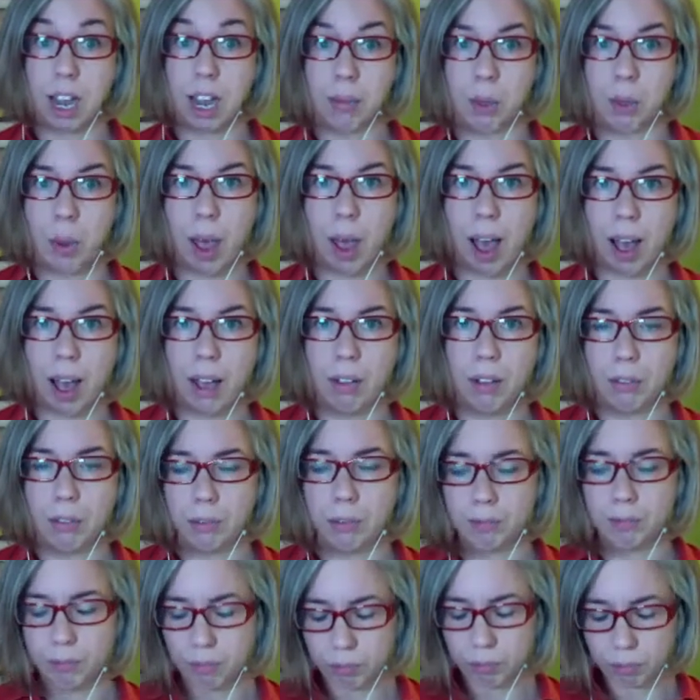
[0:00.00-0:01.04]
have.
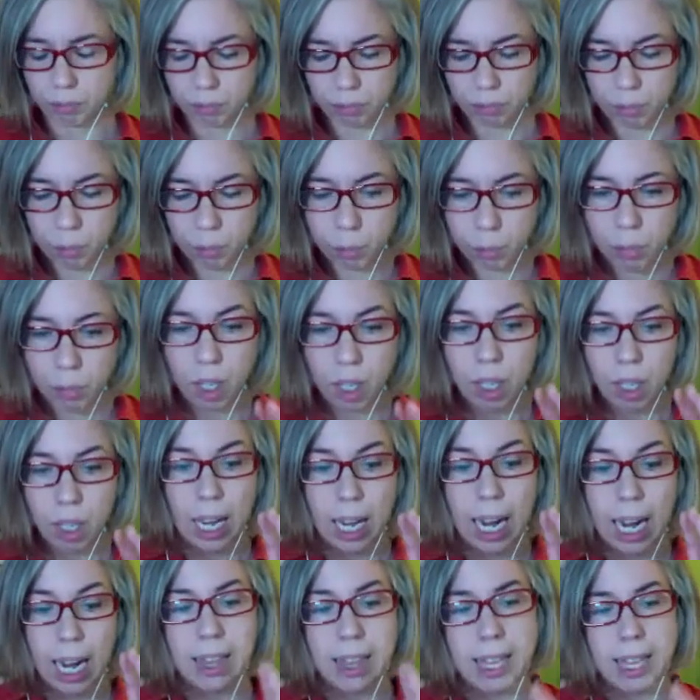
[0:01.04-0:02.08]

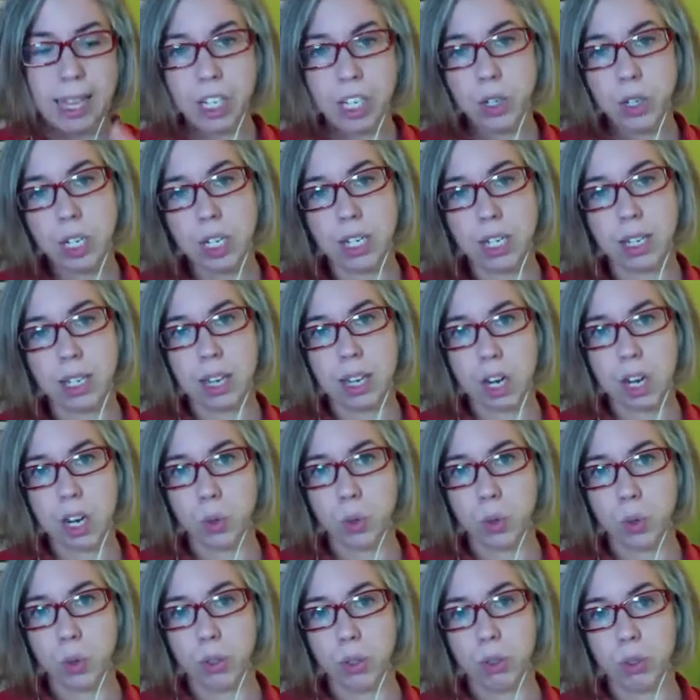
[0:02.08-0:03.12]
And then you need to
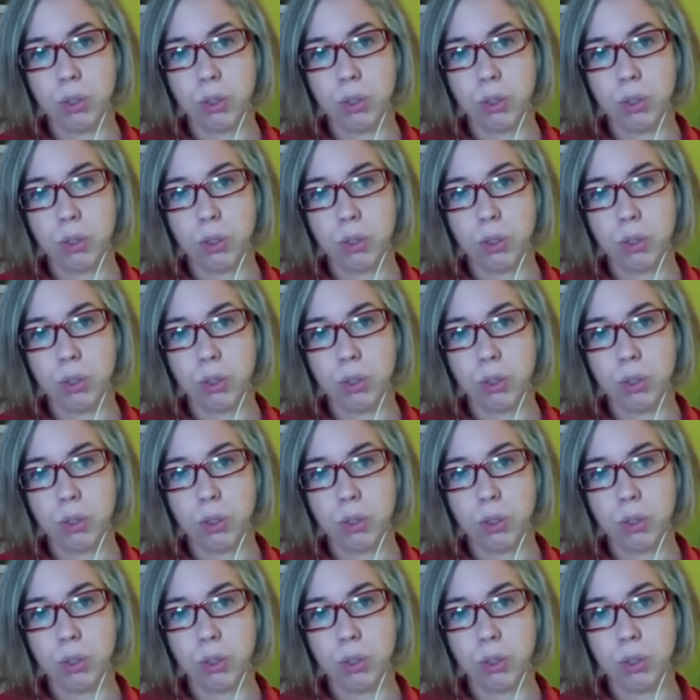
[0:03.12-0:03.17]
schedule